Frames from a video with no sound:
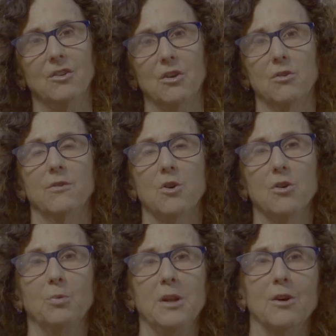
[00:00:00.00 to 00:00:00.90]
So of
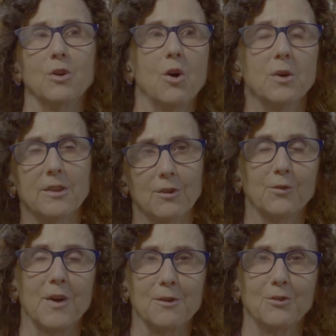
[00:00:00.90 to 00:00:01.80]
course we don't know what
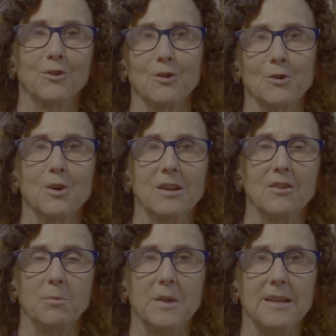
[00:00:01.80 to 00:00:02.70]
those viruses are going
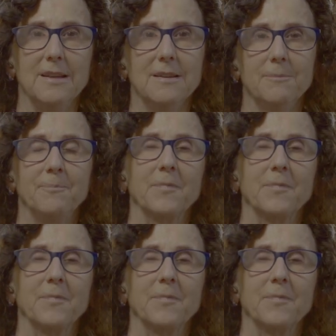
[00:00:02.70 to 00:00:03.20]
to be.